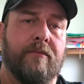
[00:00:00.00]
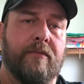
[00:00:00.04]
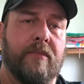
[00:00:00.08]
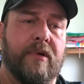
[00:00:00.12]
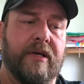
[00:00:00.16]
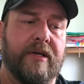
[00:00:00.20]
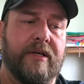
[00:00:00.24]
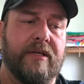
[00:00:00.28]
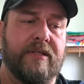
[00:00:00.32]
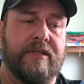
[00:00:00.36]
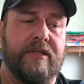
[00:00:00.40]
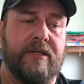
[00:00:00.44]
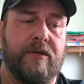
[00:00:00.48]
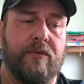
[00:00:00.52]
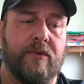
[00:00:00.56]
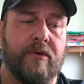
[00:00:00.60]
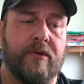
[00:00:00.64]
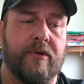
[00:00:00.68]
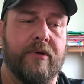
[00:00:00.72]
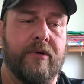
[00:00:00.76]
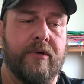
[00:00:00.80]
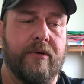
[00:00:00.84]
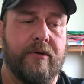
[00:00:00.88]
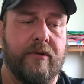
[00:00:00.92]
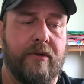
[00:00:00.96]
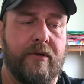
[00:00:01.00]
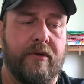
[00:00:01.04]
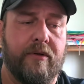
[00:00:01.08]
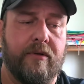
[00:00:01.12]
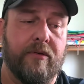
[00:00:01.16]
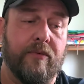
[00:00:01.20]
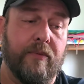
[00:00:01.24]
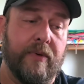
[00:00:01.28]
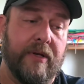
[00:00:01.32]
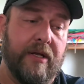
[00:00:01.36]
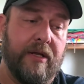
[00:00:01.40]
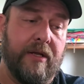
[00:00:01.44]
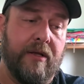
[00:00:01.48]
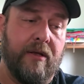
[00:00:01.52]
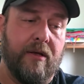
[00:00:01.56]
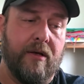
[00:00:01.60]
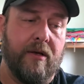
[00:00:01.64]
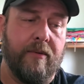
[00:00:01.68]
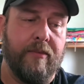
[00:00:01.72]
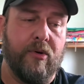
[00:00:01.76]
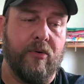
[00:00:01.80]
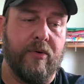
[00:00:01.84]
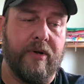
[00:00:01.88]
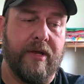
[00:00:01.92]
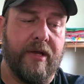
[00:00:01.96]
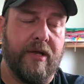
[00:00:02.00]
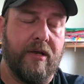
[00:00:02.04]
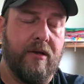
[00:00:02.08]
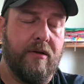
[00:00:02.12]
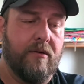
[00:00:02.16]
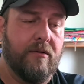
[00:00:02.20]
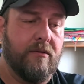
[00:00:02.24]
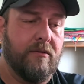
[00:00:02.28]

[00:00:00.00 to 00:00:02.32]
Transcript: I could see where a 3 MOA